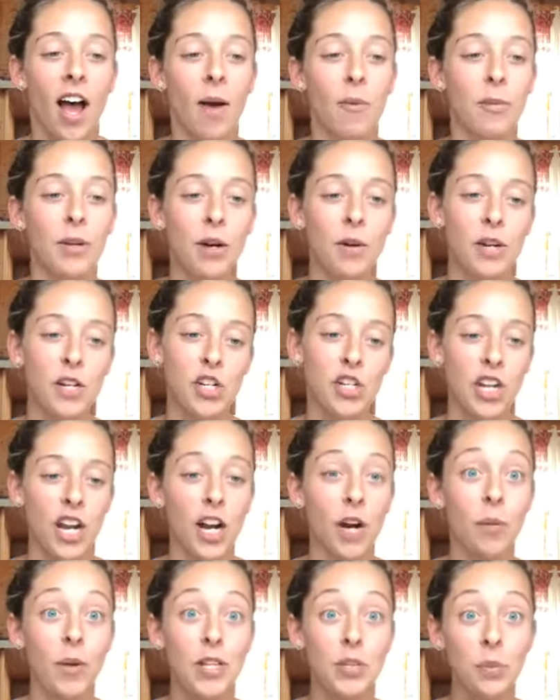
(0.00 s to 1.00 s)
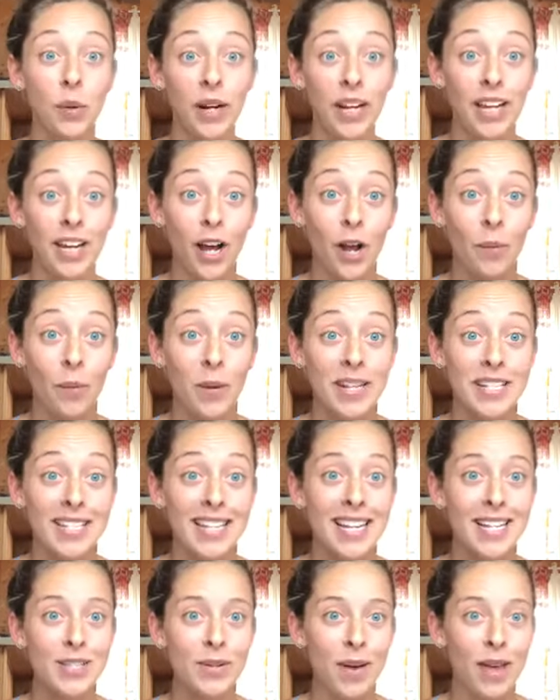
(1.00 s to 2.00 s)
we always share what's working on
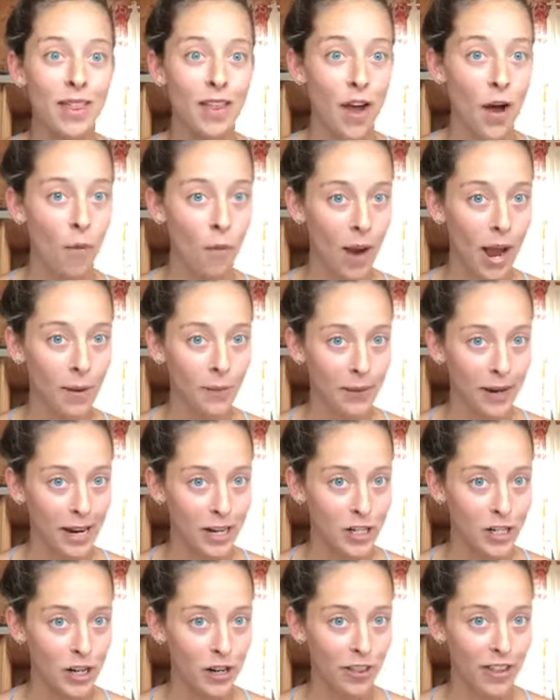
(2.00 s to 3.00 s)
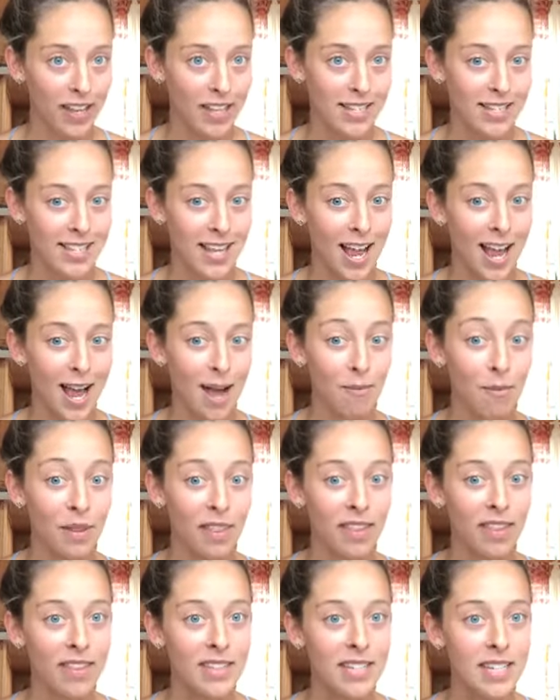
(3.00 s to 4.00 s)
Wednesday, so I thought, why wouldn't I share this
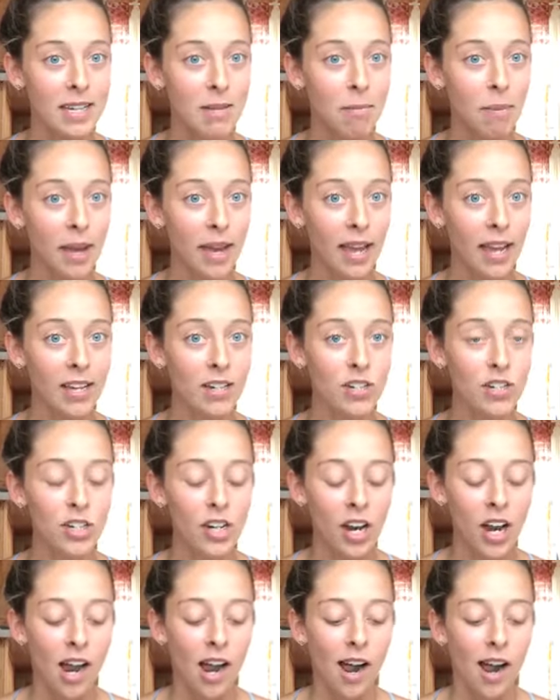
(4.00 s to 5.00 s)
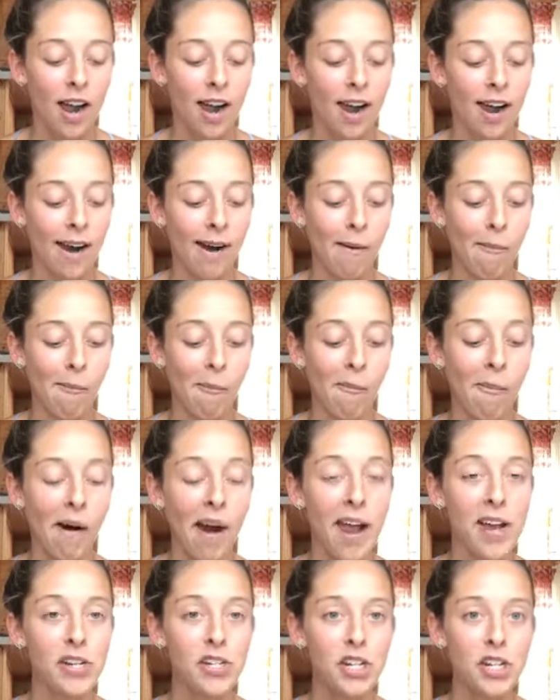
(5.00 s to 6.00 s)
within the team page and
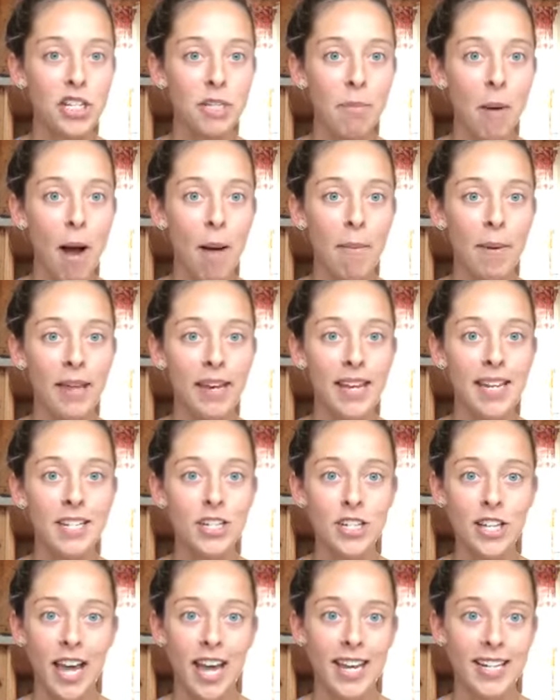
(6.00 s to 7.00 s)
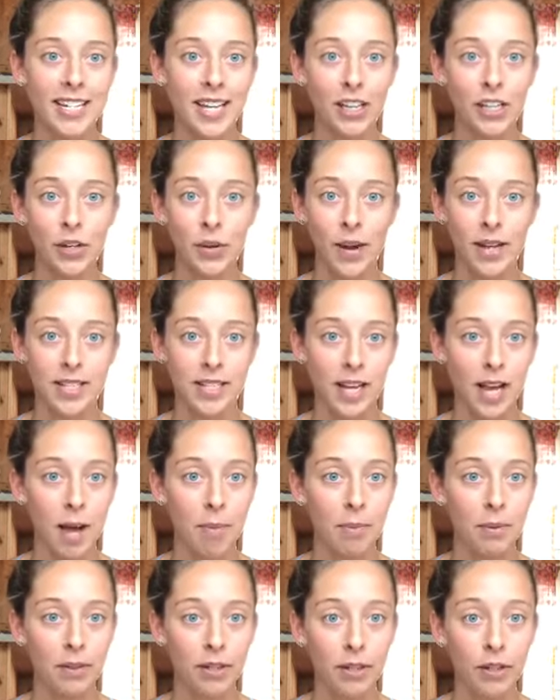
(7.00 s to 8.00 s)
just pop in and just kind of tell you guys a
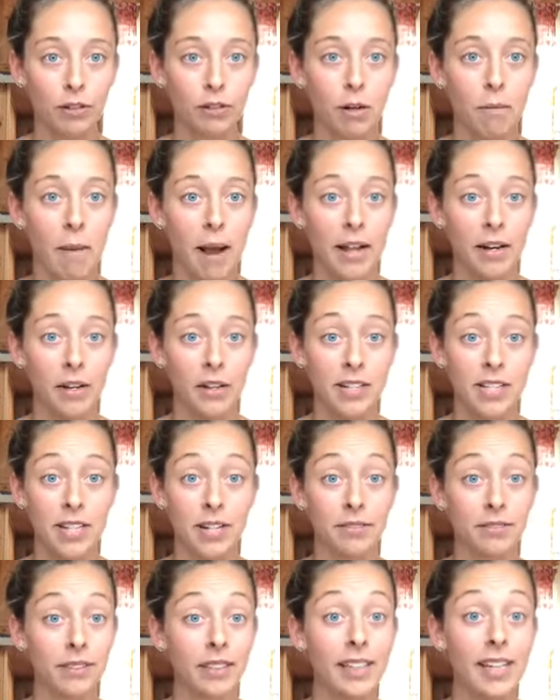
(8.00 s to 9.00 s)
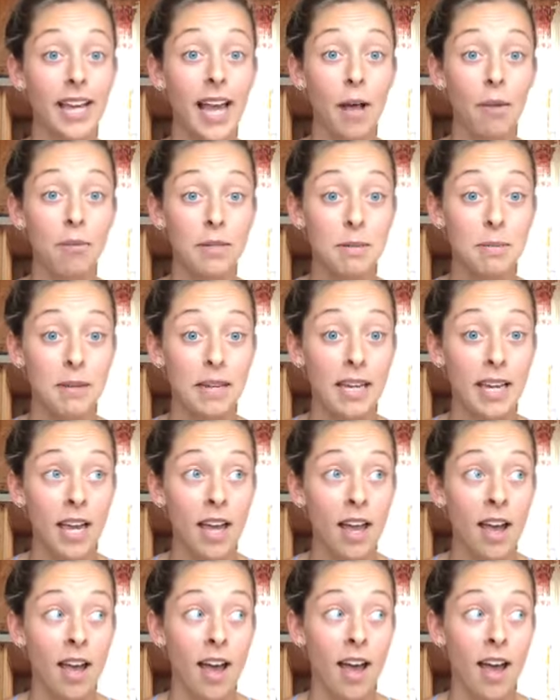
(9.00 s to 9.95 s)
couple little reminders that have really helped me